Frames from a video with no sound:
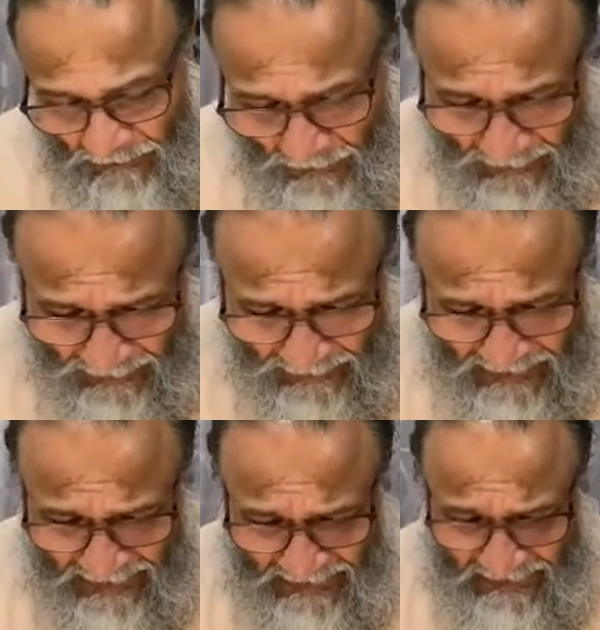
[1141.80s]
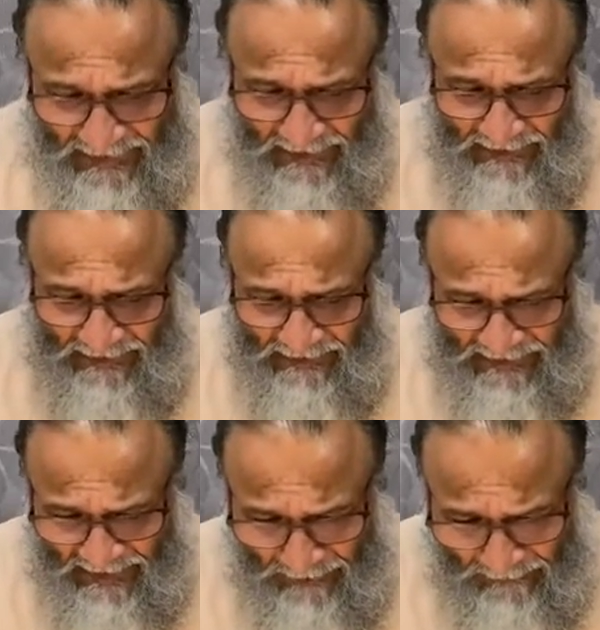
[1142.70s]
So here he says, in the
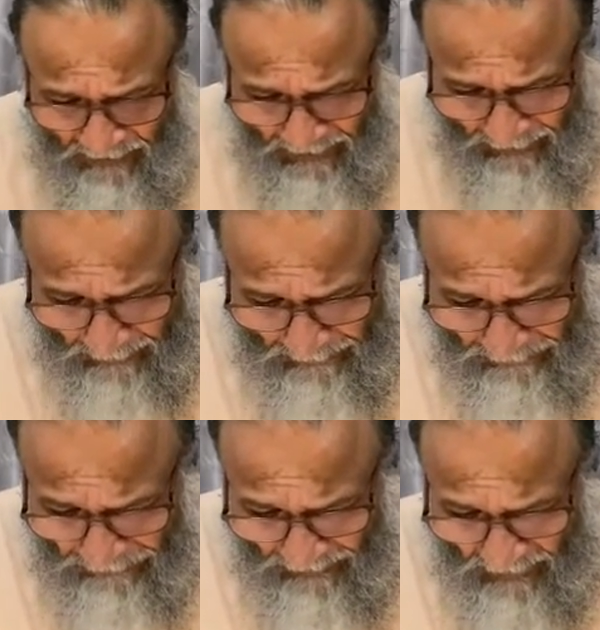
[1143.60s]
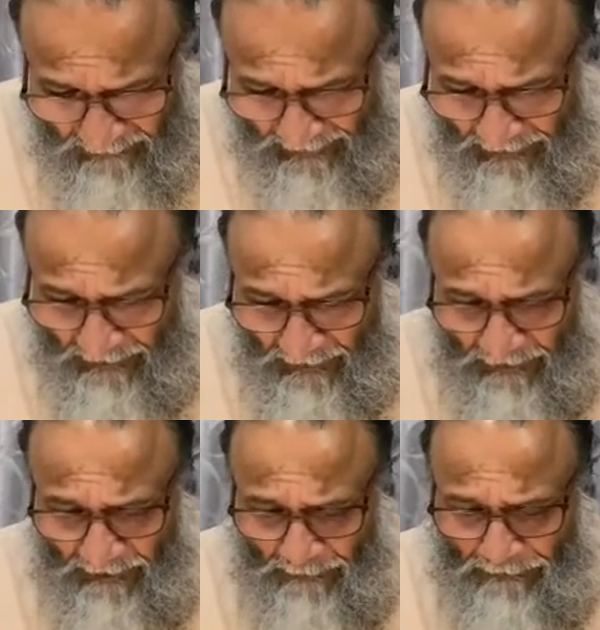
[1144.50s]
same way, when
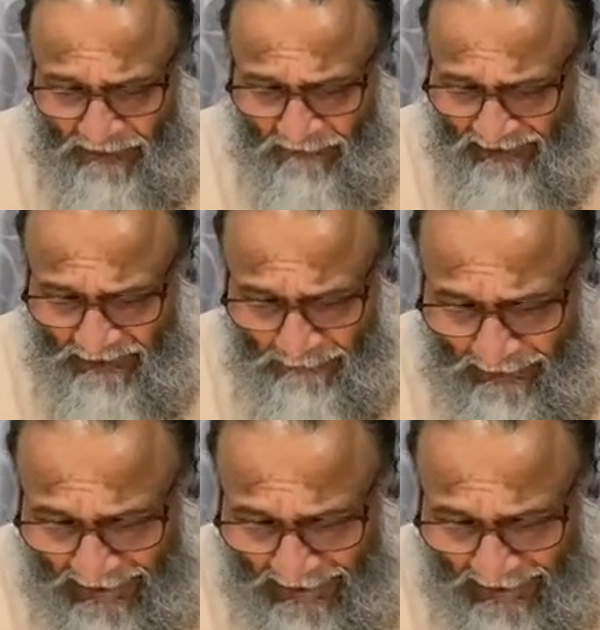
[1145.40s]
the